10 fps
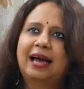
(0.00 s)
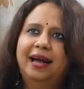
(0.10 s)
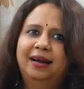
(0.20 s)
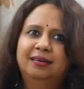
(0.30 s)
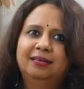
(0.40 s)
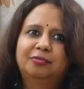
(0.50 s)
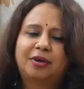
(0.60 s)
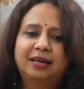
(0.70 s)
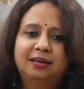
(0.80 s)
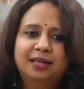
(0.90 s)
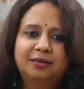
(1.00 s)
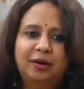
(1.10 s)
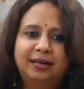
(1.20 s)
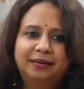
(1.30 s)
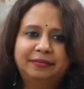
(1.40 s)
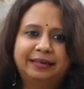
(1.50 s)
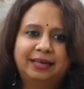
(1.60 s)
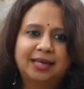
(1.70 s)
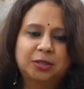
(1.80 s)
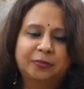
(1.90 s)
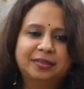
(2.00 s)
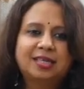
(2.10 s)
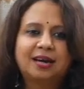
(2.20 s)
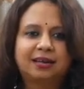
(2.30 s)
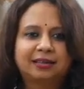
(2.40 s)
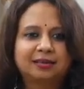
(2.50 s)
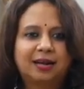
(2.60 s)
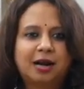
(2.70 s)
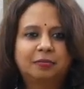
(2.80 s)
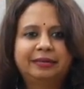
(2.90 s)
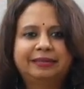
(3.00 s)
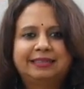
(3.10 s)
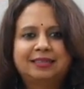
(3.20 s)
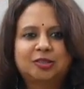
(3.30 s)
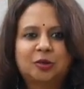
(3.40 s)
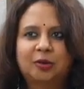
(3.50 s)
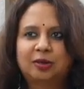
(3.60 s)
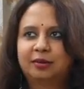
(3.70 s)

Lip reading: And finally, one day we realize, when we see our credit card bills or